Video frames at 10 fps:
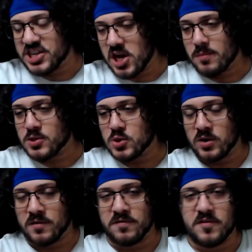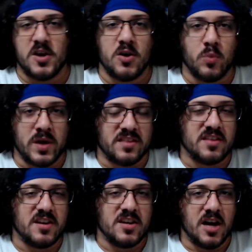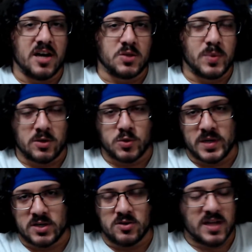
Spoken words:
up sort of with Twinkle Twinkle.